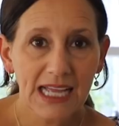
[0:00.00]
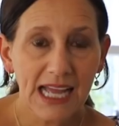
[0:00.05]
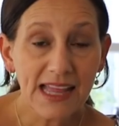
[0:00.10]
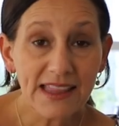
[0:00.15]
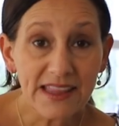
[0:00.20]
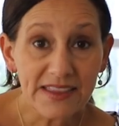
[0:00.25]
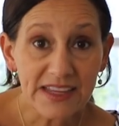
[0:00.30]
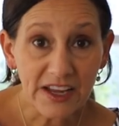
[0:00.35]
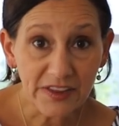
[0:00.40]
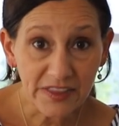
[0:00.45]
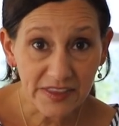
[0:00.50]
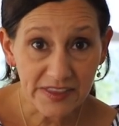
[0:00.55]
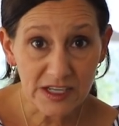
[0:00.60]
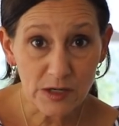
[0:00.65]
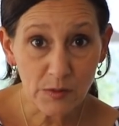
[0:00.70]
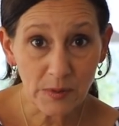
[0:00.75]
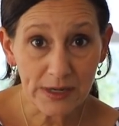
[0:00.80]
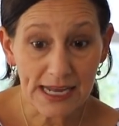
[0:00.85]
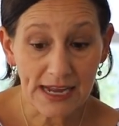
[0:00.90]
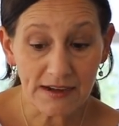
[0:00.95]
And then the other thing
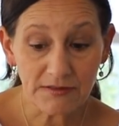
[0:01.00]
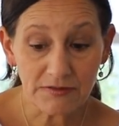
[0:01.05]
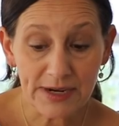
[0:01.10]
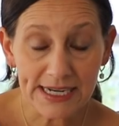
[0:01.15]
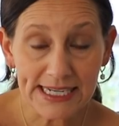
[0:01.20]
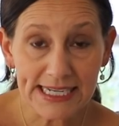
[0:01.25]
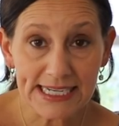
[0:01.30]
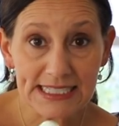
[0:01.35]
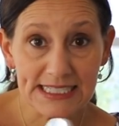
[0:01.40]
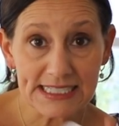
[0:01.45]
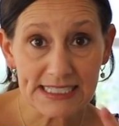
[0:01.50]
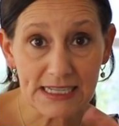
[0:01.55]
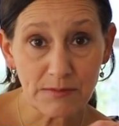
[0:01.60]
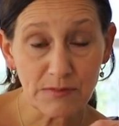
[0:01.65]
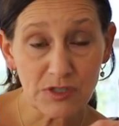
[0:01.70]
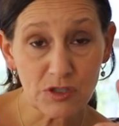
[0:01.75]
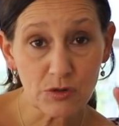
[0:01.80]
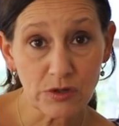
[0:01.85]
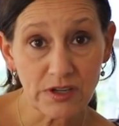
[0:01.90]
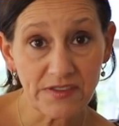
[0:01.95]
you want to have ready is
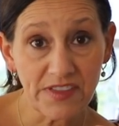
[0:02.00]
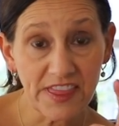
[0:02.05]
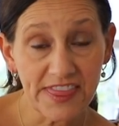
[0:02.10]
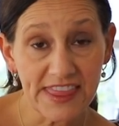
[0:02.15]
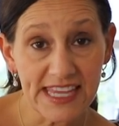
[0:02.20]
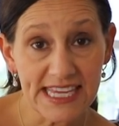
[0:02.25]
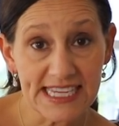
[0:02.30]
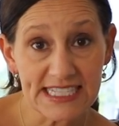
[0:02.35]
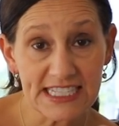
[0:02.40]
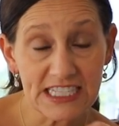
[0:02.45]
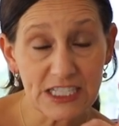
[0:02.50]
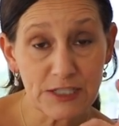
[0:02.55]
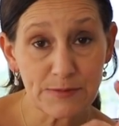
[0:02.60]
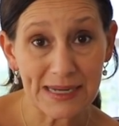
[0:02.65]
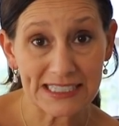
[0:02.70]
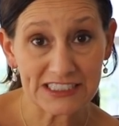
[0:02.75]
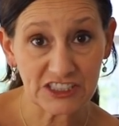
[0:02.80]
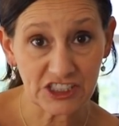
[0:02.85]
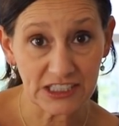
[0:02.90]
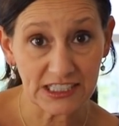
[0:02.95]
some sort of thin
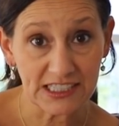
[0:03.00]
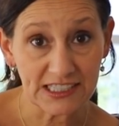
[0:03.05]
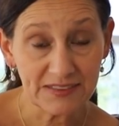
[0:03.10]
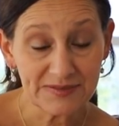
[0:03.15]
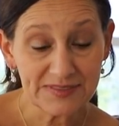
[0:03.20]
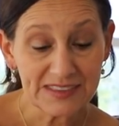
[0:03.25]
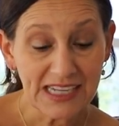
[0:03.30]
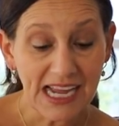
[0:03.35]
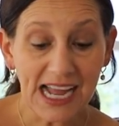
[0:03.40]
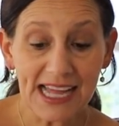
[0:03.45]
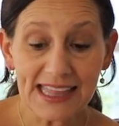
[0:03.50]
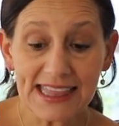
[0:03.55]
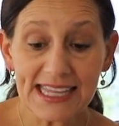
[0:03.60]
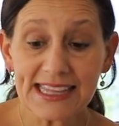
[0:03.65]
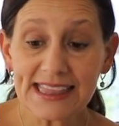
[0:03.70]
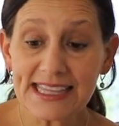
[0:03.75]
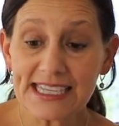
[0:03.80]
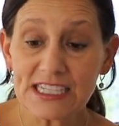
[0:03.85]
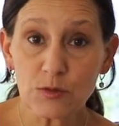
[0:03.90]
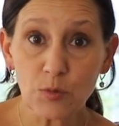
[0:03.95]
spatula. I
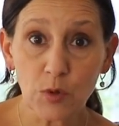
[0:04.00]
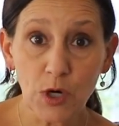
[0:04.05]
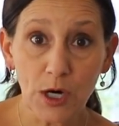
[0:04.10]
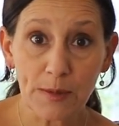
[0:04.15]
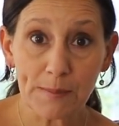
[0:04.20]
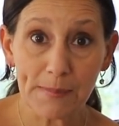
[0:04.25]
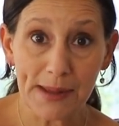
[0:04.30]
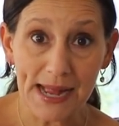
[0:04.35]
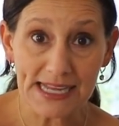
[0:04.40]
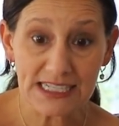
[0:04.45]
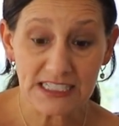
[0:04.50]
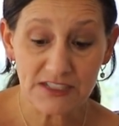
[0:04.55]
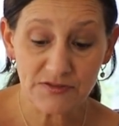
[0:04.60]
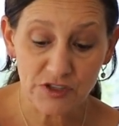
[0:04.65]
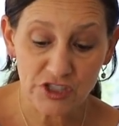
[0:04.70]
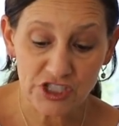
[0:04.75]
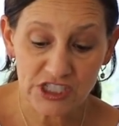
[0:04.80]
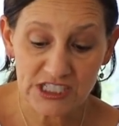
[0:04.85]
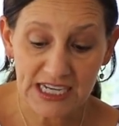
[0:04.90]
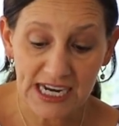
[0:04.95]
think these work best
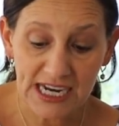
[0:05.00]
for just